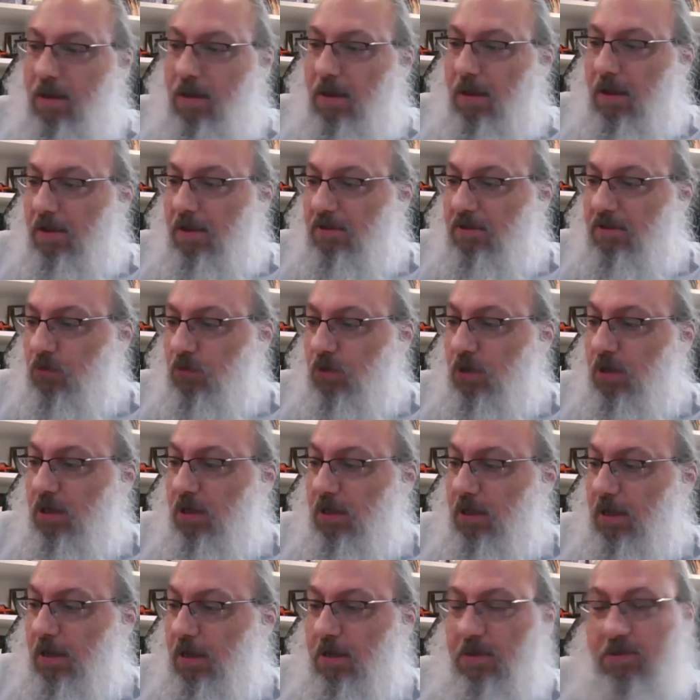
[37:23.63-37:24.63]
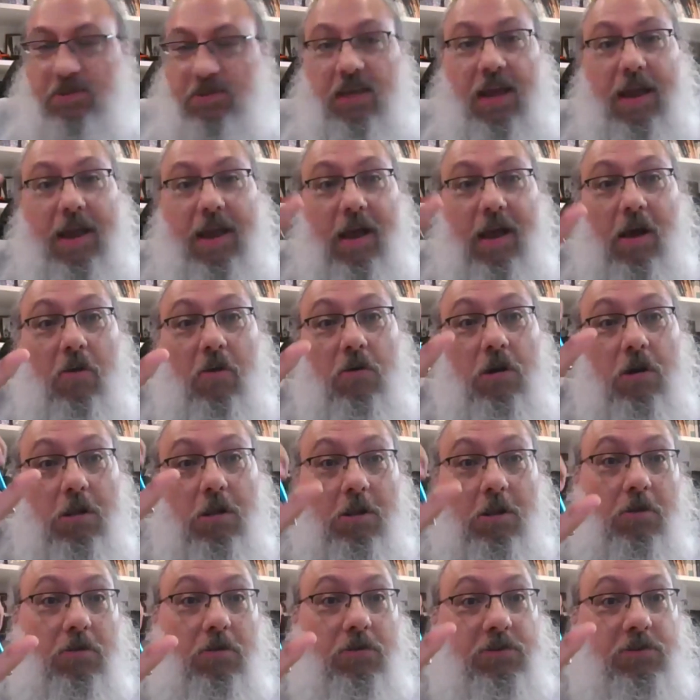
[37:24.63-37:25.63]
As well as, how
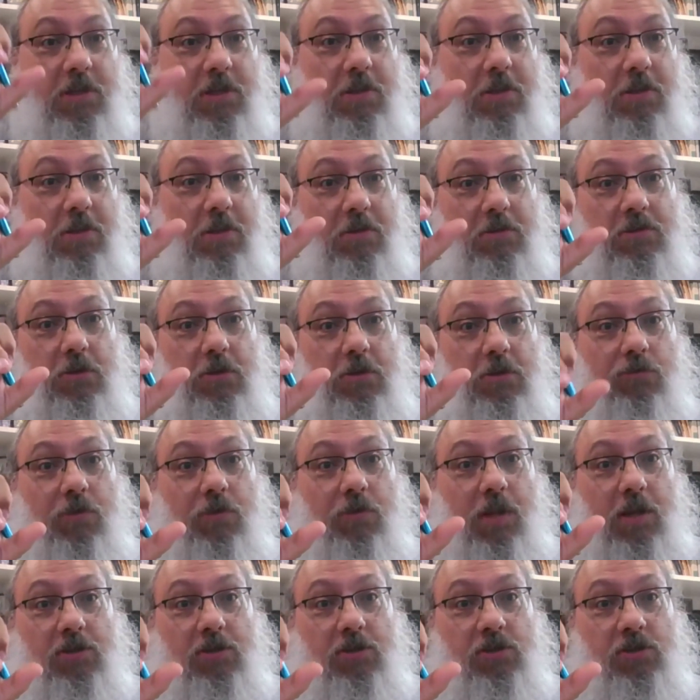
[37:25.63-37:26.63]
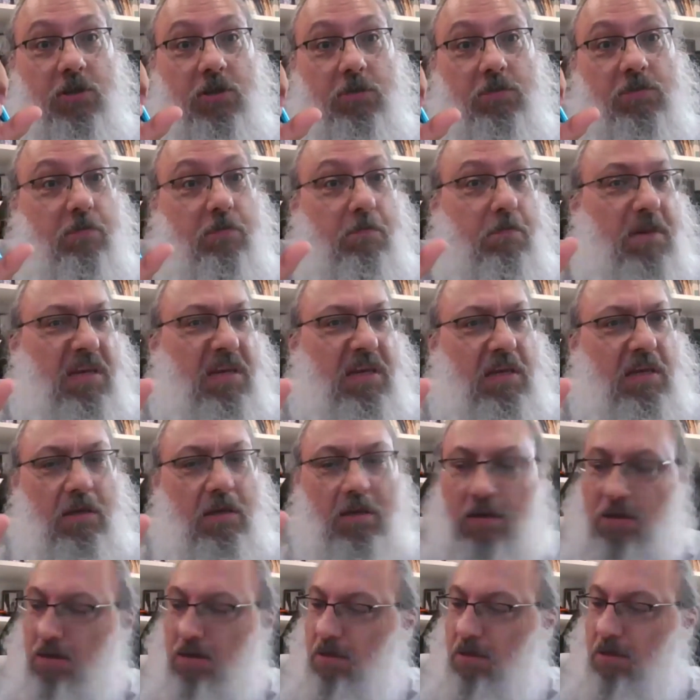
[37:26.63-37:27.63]
close can those two relationships be?
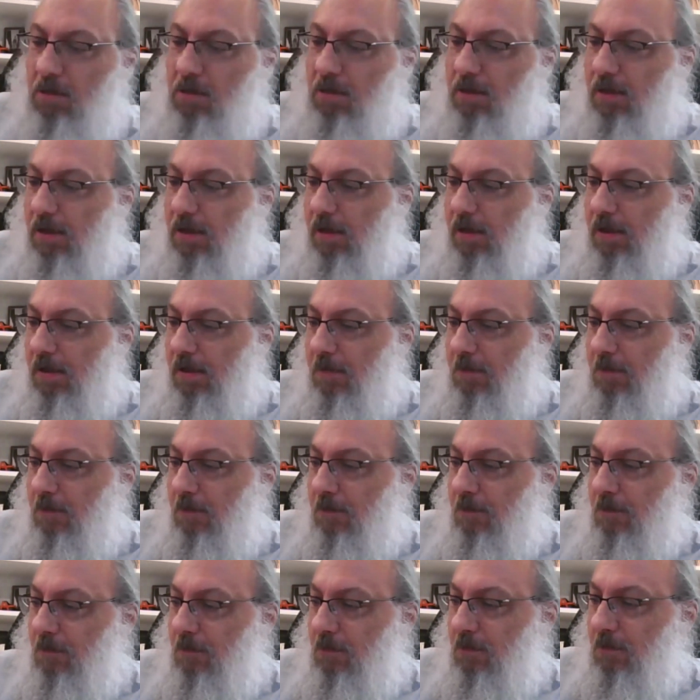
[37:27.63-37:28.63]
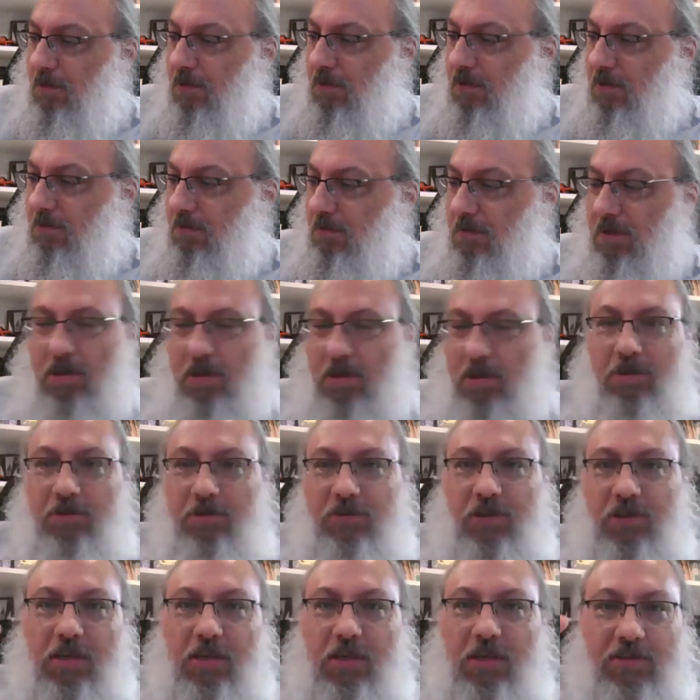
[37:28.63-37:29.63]

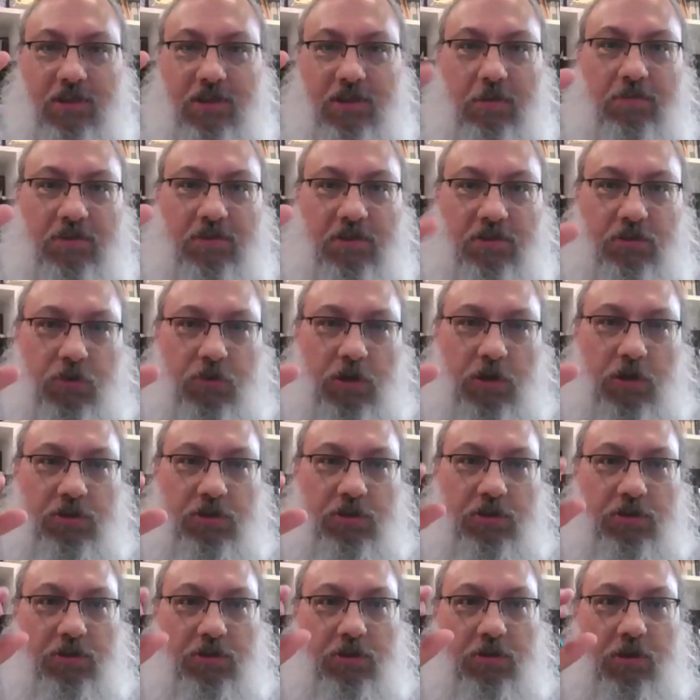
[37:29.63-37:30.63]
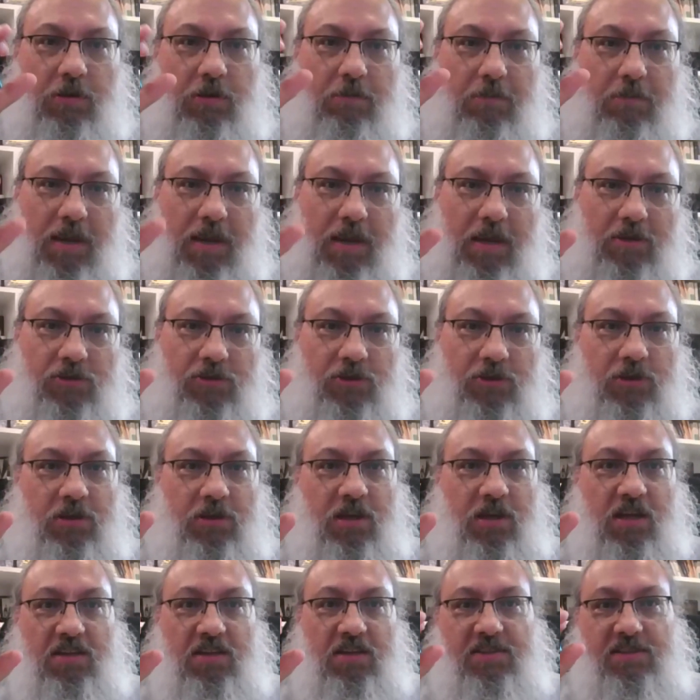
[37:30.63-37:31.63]
Because in some situations you can imagine
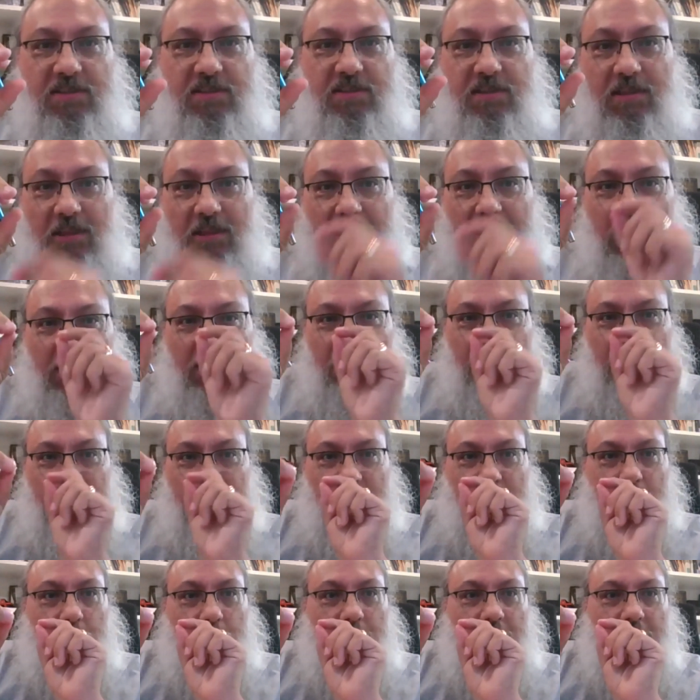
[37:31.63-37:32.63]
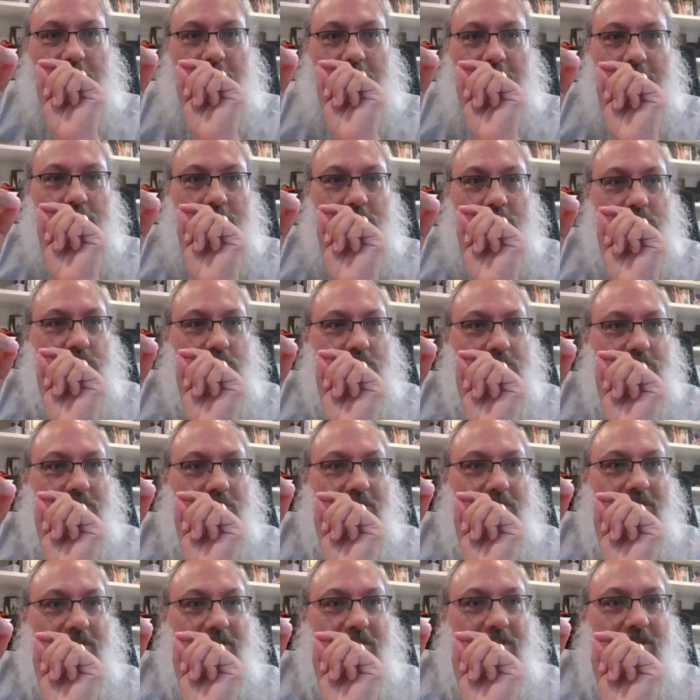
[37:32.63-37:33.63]
a slight tweakage,
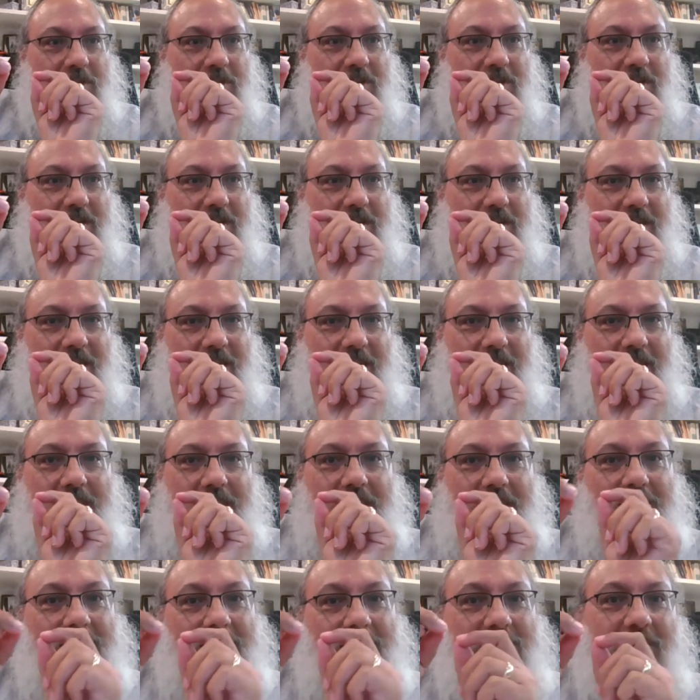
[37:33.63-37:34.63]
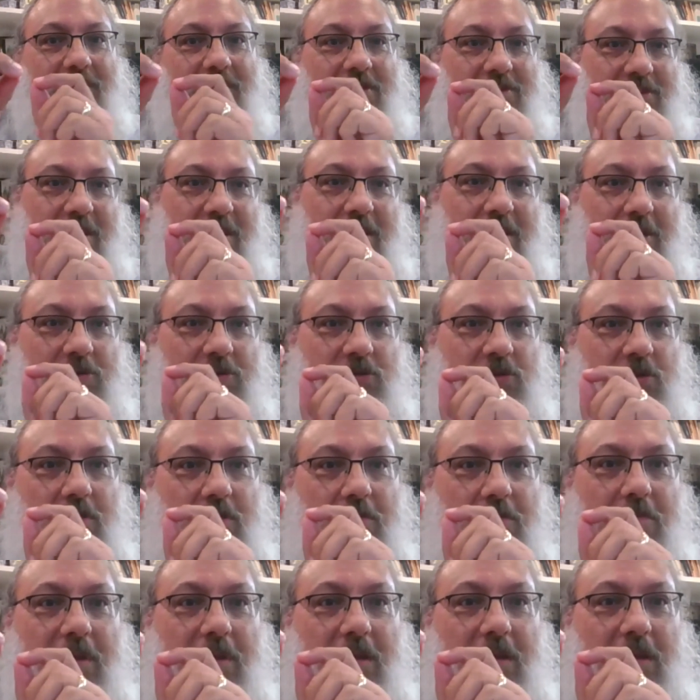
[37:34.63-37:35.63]
and does that
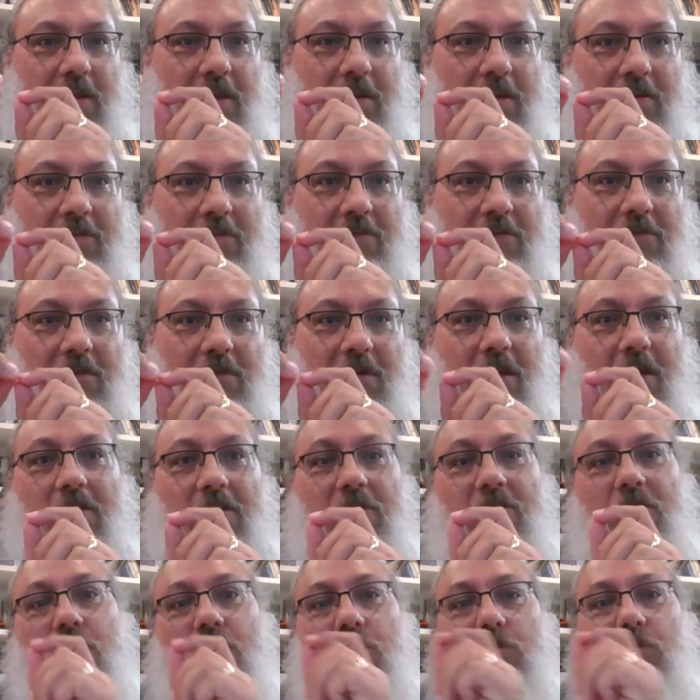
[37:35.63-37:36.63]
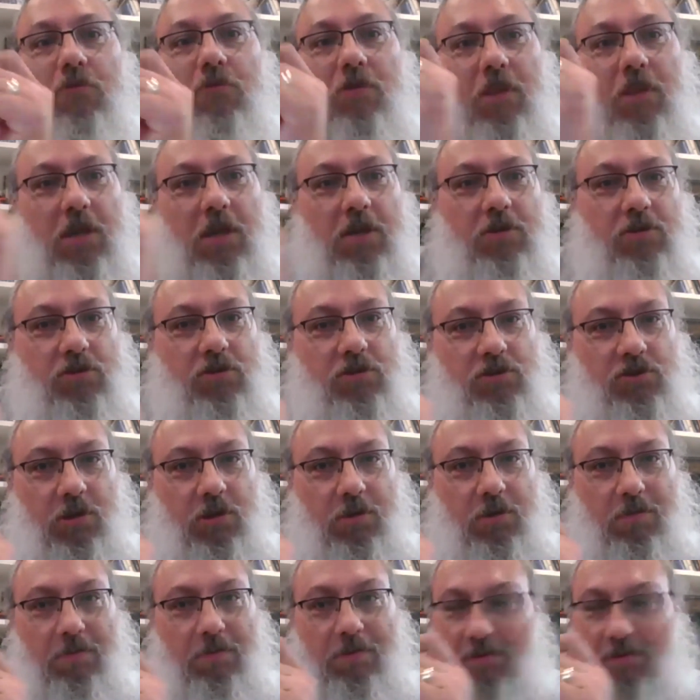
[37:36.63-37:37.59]
actually mean a new relationship?